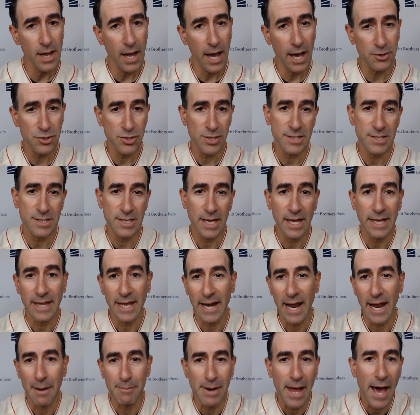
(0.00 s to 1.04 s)
I'll just say
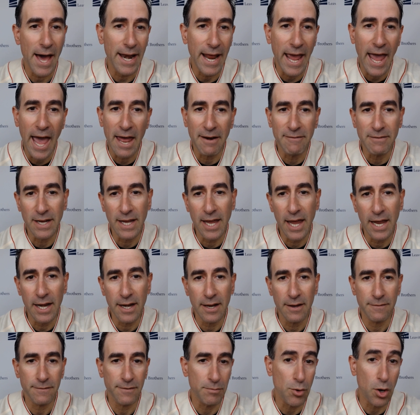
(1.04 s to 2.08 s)
that I'm not
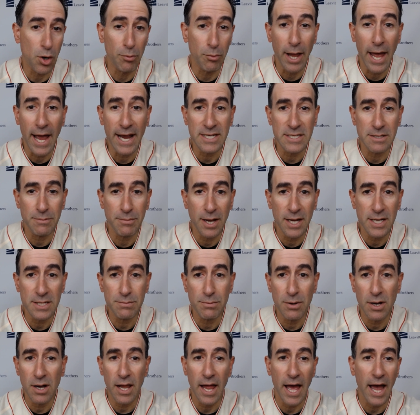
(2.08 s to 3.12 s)
advocating for more blacks in
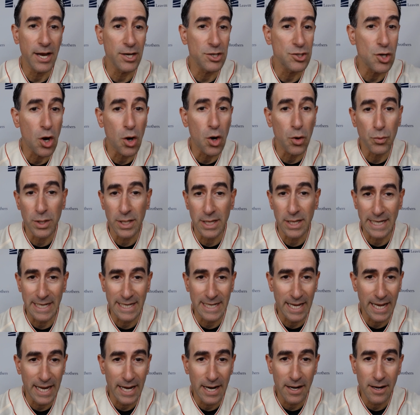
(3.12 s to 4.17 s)
baseball. I don't really
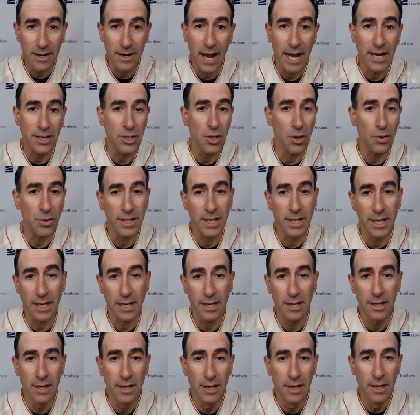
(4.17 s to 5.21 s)
care. I don't
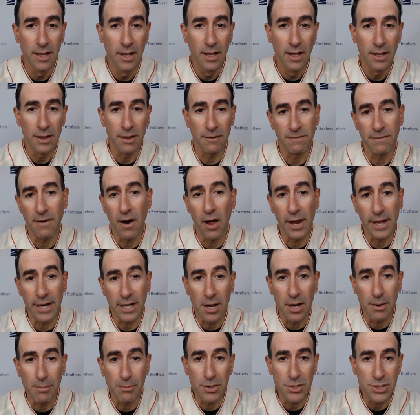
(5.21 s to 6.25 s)
think the following
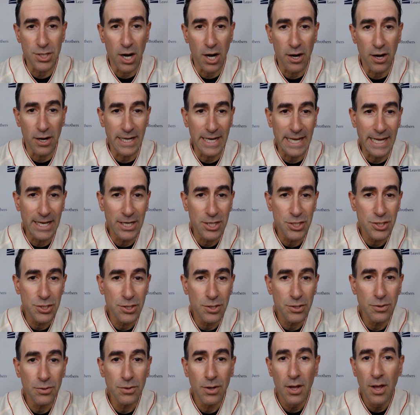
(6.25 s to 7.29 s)
numbers are an
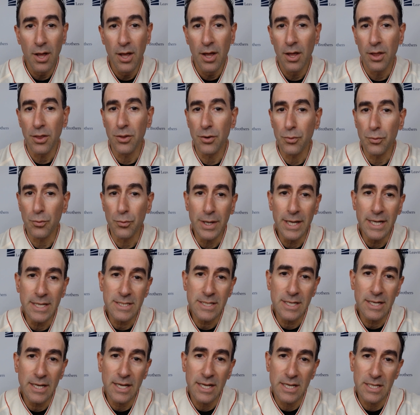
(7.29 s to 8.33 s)
issue. The
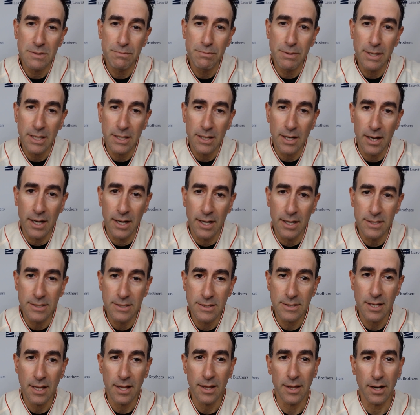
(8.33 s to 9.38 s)
reason is
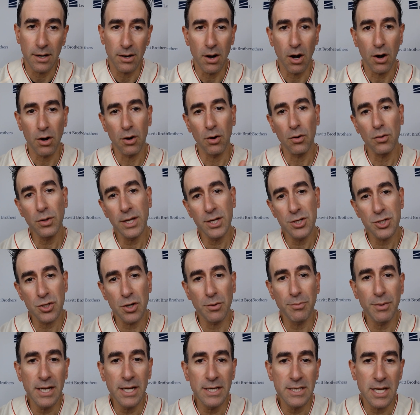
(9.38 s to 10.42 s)
because there are only so
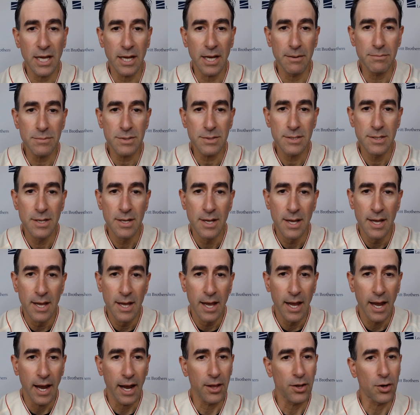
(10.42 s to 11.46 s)
many teams
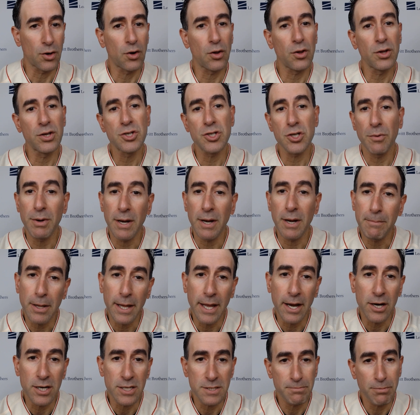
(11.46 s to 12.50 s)
and there are only so many
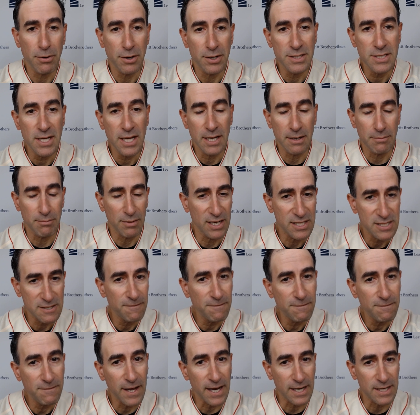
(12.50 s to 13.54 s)
players per team. It's
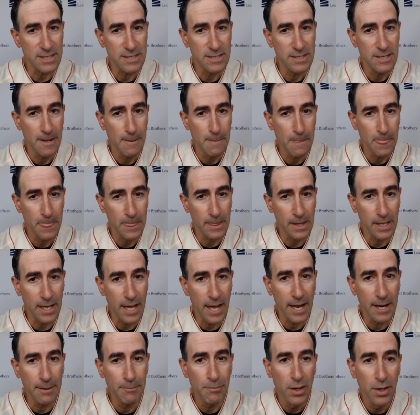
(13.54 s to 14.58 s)
fixed,
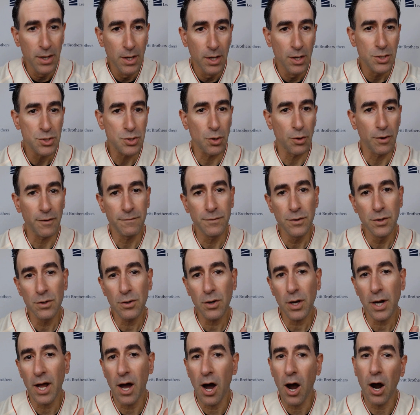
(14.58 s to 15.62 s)
okay? So if you're
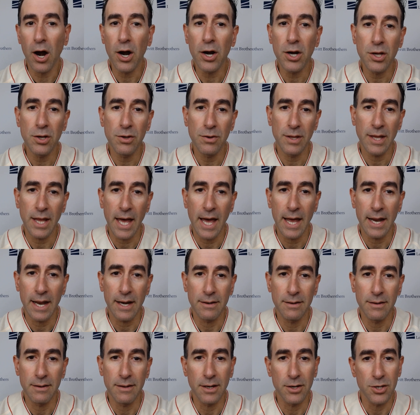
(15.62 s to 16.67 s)
gonna argue that
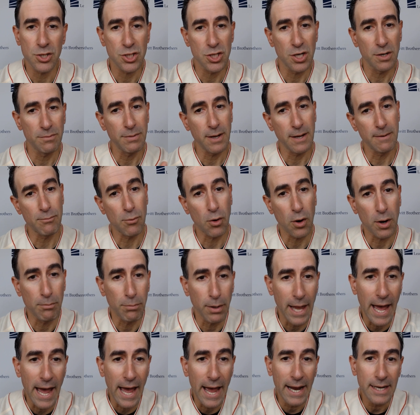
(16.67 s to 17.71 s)
there should be more
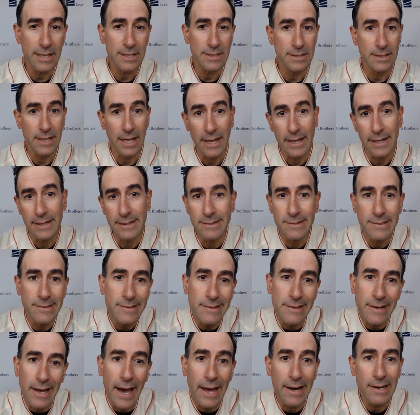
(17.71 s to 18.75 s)
blacks, then
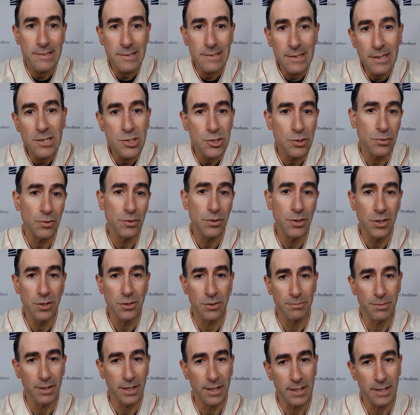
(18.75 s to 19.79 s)
honestly, screw you,
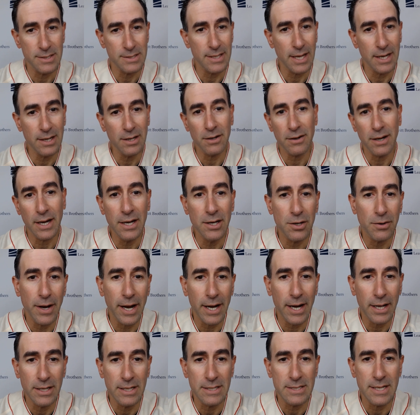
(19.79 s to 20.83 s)
because then you're
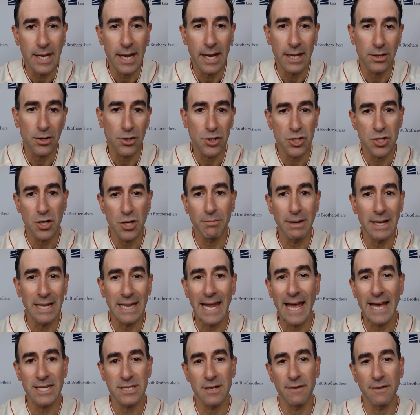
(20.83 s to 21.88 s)
indirectly saying there should be
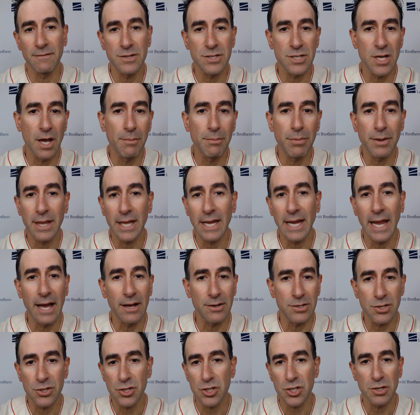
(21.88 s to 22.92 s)
less of something
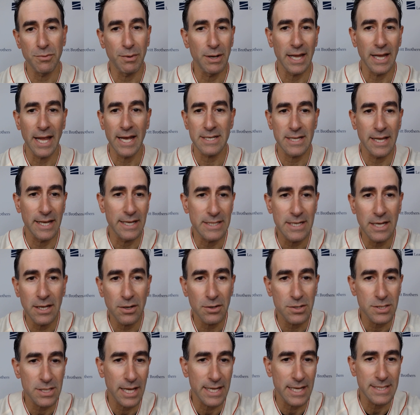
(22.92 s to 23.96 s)
else. There should be less
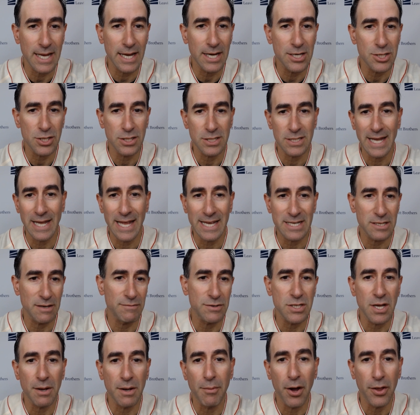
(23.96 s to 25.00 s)
Latinos, less Asians, less of
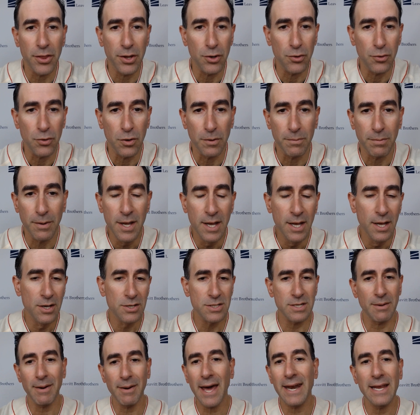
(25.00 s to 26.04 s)
some other group.
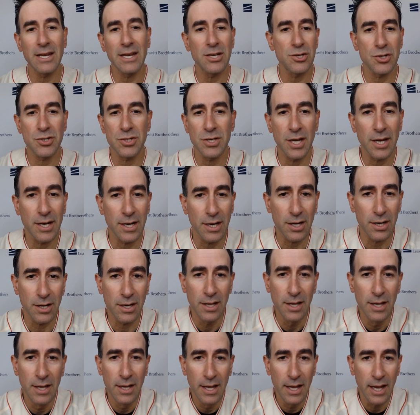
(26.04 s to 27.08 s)
So I'm not interested
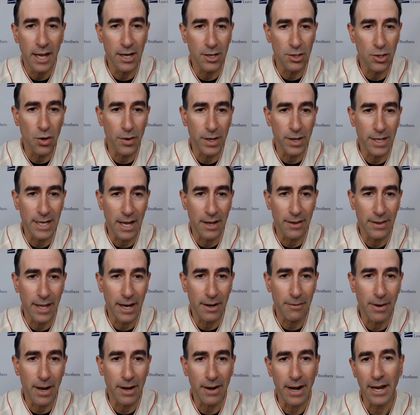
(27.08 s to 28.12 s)
in going down
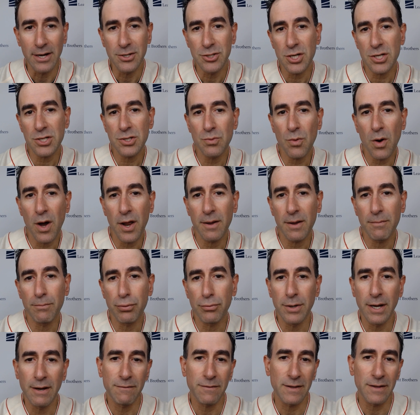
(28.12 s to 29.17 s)
that route. I just wanna
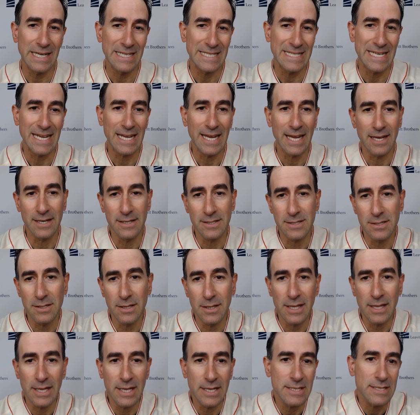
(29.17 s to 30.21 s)
briefly dig into
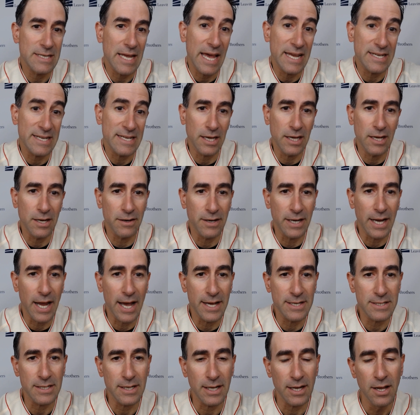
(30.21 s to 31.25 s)
this as a
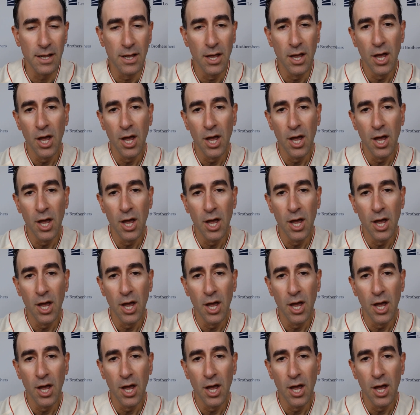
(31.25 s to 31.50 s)
curiosity.